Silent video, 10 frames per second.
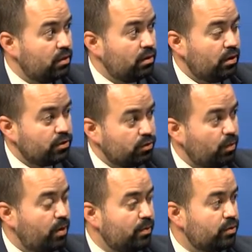also our
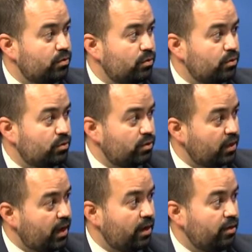public schools, which are in
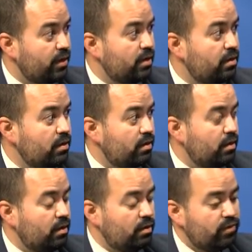dire need
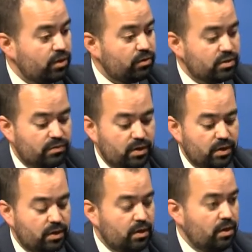of increased funding.